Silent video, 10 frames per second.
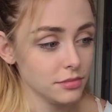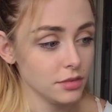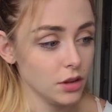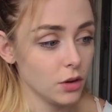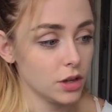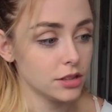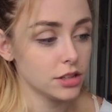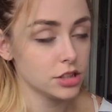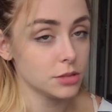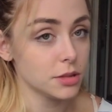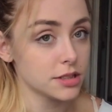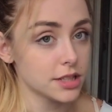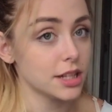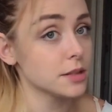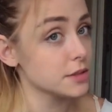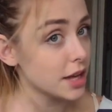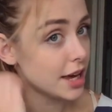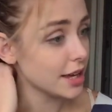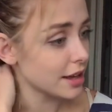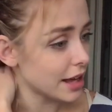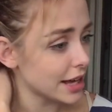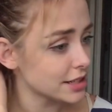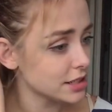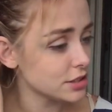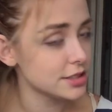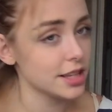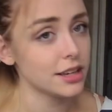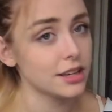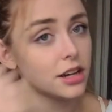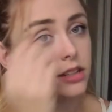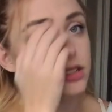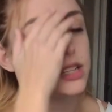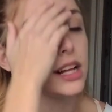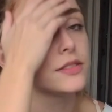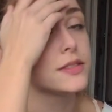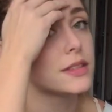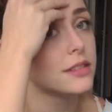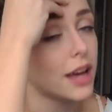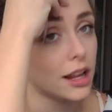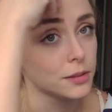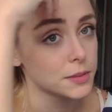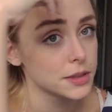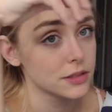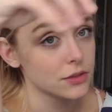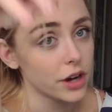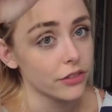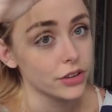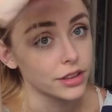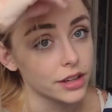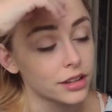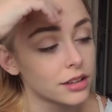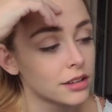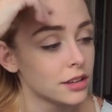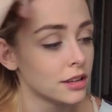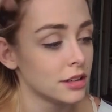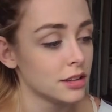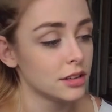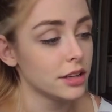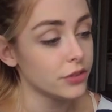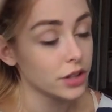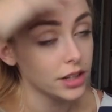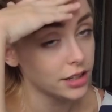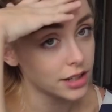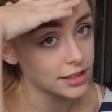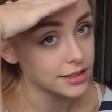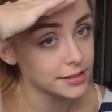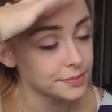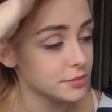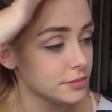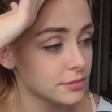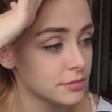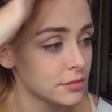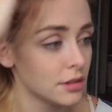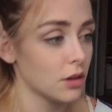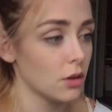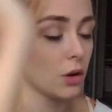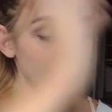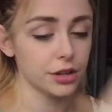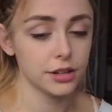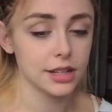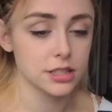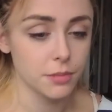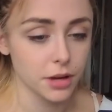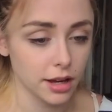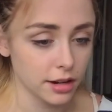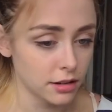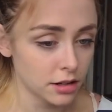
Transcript: Going to the gym also helps. Hey, actually just taking care of yourselves helps for everything. It really does. Hold on, it's coming again.